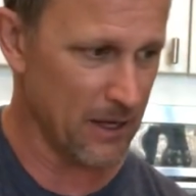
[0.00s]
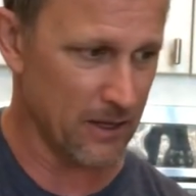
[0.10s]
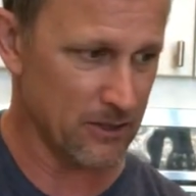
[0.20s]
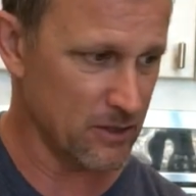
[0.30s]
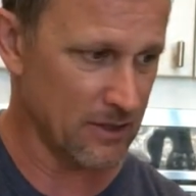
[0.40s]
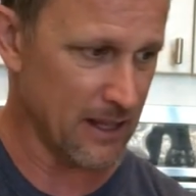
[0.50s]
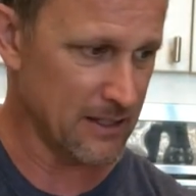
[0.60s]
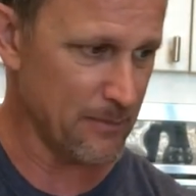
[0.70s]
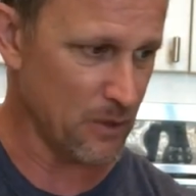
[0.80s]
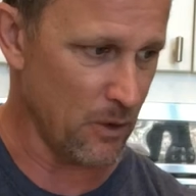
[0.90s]
I just
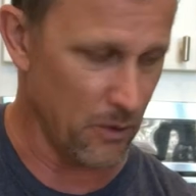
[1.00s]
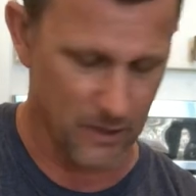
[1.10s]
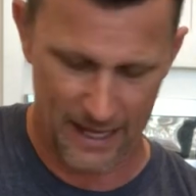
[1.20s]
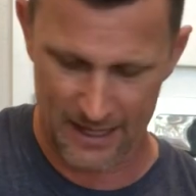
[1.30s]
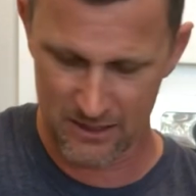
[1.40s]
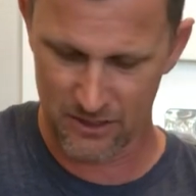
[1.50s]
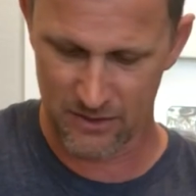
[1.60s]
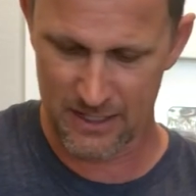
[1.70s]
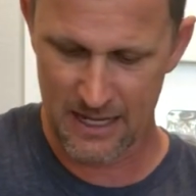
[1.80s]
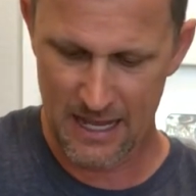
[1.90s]
dump the whole
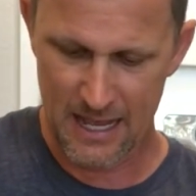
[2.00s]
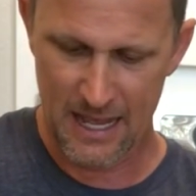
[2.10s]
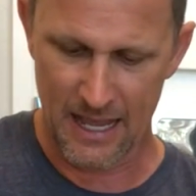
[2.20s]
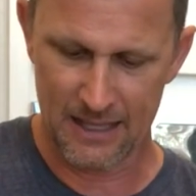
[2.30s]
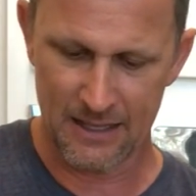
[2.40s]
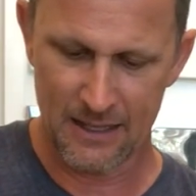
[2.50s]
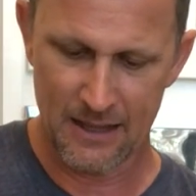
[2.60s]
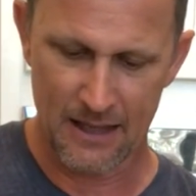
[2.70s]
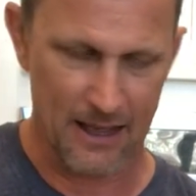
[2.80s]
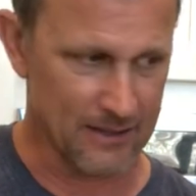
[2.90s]
canister in, and
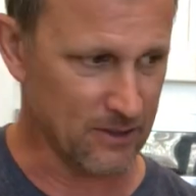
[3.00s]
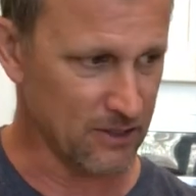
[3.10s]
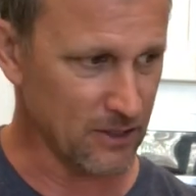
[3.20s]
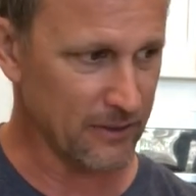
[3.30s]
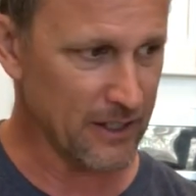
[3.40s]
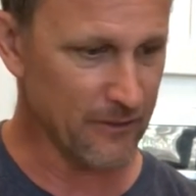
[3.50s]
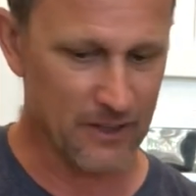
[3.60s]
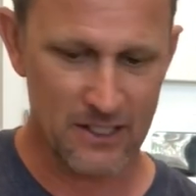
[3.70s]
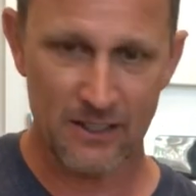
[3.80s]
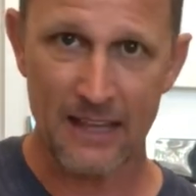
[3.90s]
a serving of
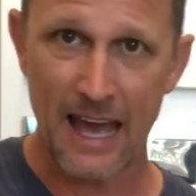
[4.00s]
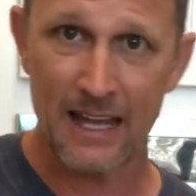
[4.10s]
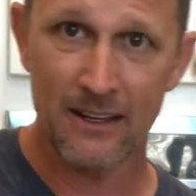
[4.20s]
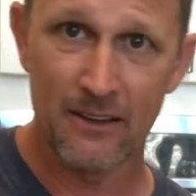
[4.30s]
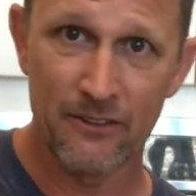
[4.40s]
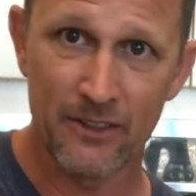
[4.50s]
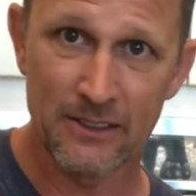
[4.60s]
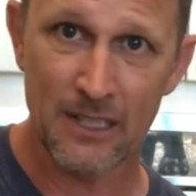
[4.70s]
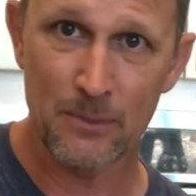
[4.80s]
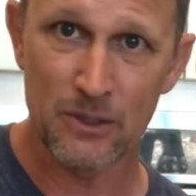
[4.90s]
each of that
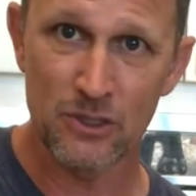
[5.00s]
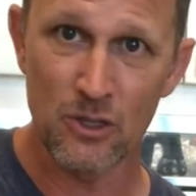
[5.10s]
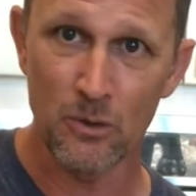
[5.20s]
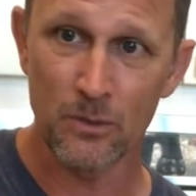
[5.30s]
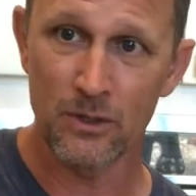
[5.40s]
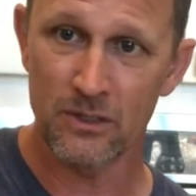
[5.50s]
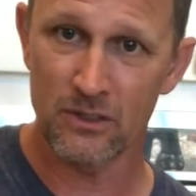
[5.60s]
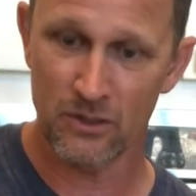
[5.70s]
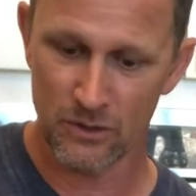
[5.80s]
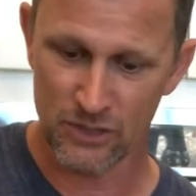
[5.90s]
fills up a scoop. So this
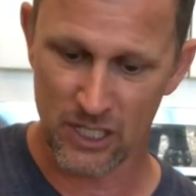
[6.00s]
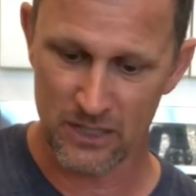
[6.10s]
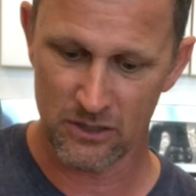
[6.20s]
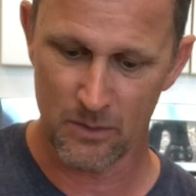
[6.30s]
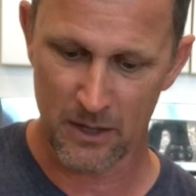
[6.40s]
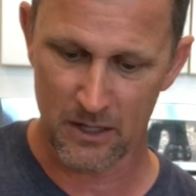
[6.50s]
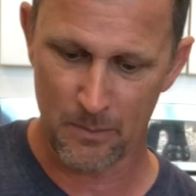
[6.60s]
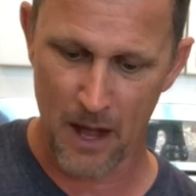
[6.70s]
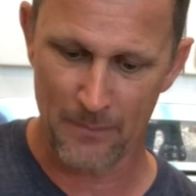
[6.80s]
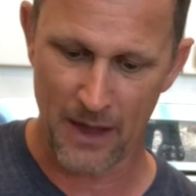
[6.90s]
is an old shake scoop. I'm gonna
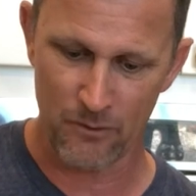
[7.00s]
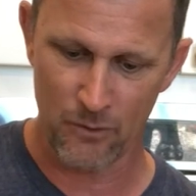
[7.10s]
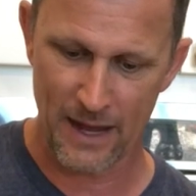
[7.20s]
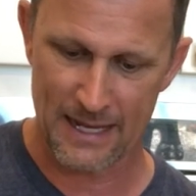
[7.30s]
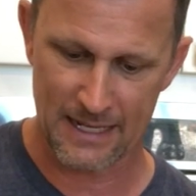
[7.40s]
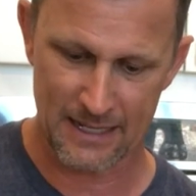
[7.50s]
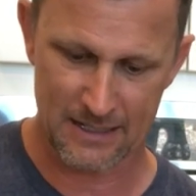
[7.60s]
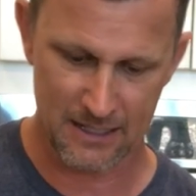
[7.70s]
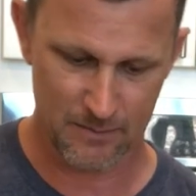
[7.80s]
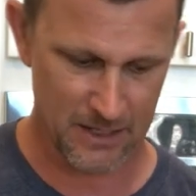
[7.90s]
pop that right
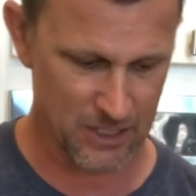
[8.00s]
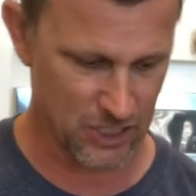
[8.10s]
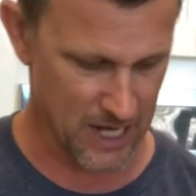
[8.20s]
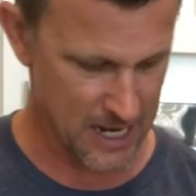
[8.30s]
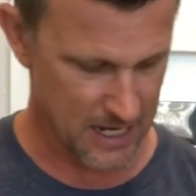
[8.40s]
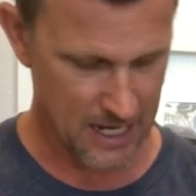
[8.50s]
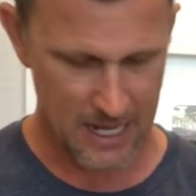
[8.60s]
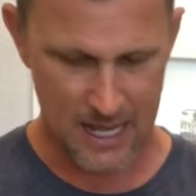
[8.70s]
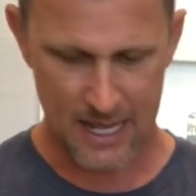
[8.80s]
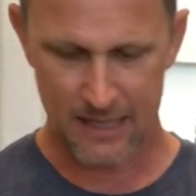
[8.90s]
into my shake.
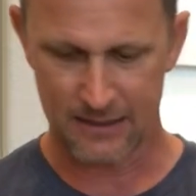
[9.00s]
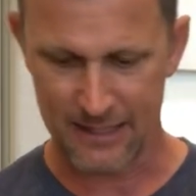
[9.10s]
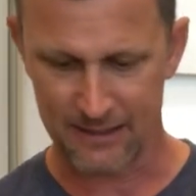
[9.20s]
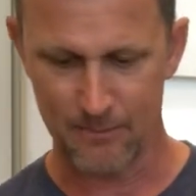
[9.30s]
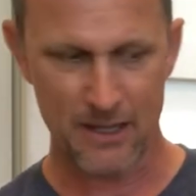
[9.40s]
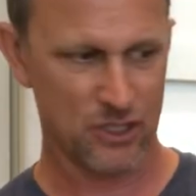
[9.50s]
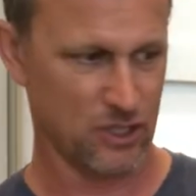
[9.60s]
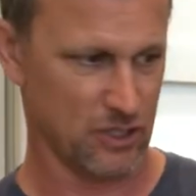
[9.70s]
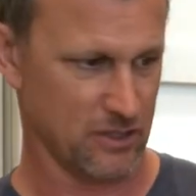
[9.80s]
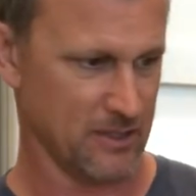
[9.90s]
So that's
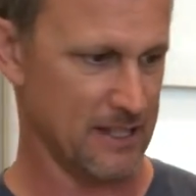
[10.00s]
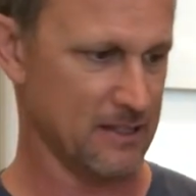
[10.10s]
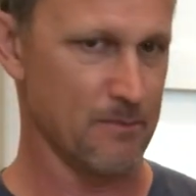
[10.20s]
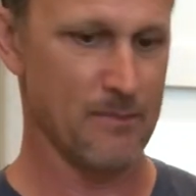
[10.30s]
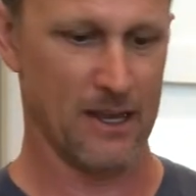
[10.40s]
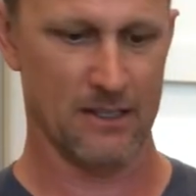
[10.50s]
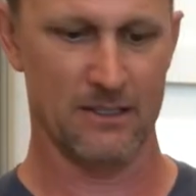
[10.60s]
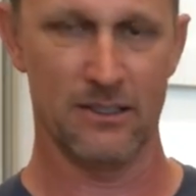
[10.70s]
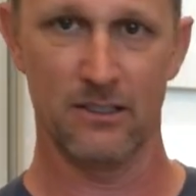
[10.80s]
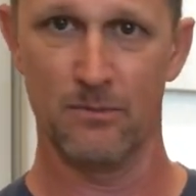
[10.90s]
mixture, so that's a
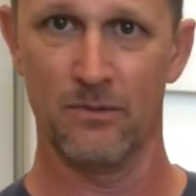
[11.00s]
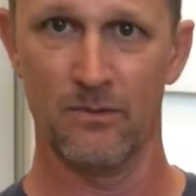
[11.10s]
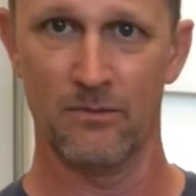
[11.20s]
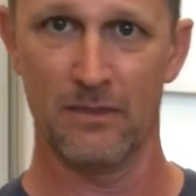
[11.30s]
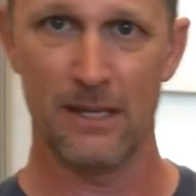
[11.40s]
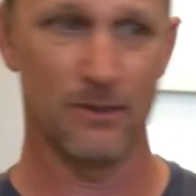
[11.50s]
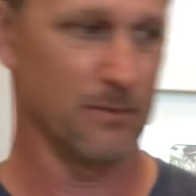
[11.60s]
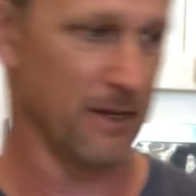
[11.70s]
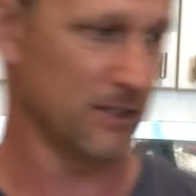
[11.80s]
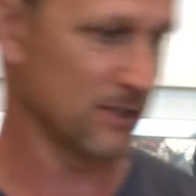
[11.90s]
mix. I just label
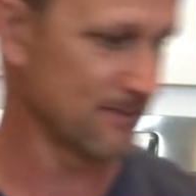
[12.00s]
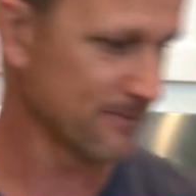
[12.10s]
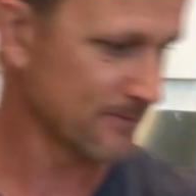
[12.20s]
it mixed.